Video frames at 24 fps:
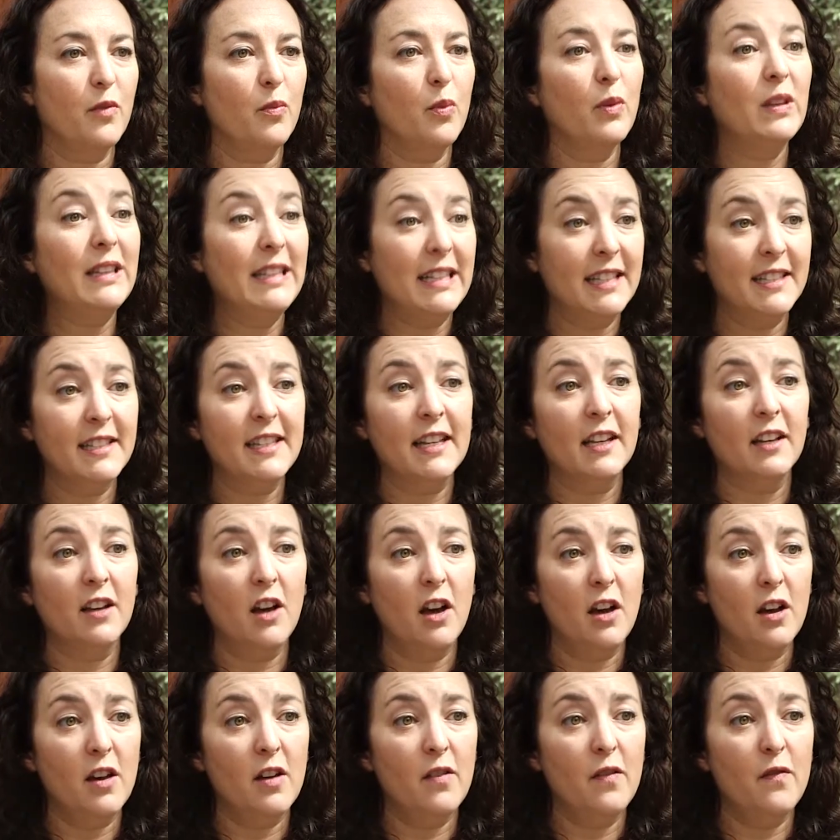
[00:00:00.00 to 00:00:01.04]
releasing
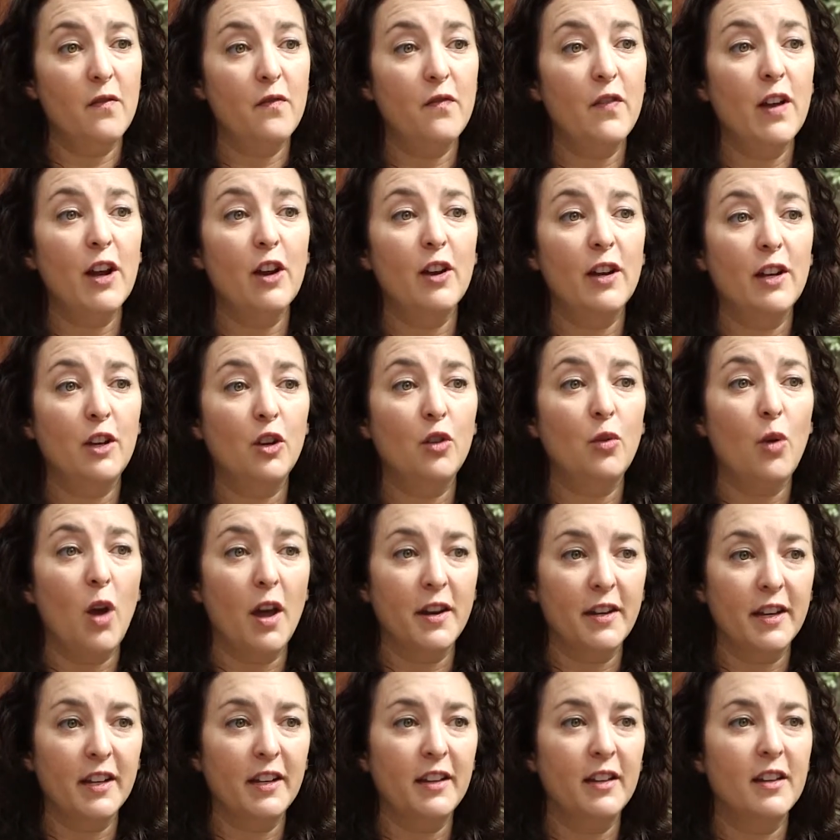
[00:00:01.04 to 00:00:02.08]
very
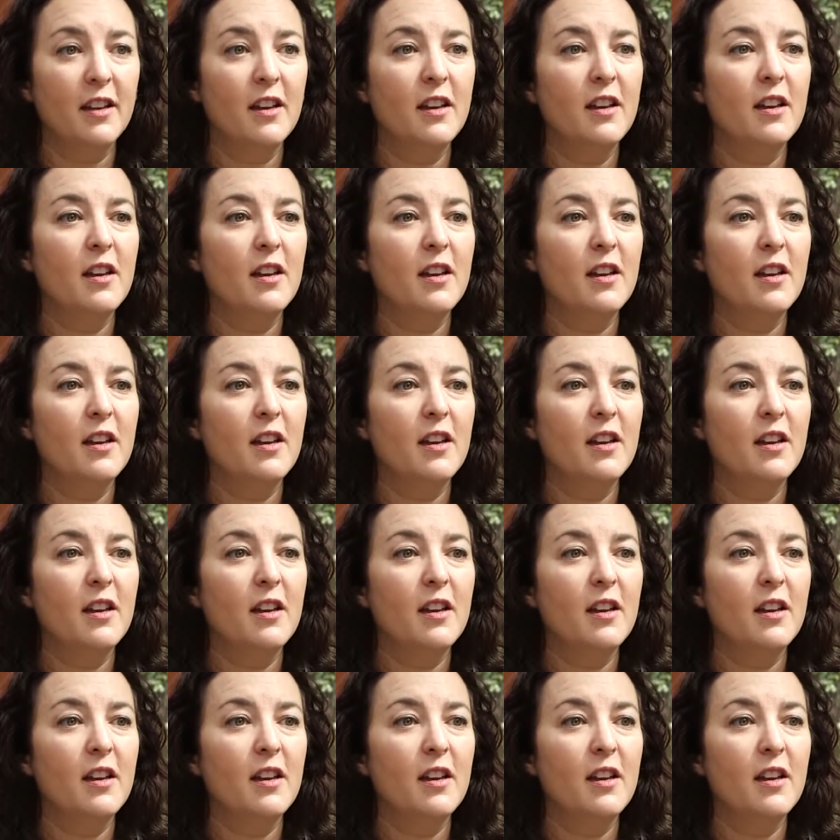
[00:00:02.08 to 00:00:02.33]
chronic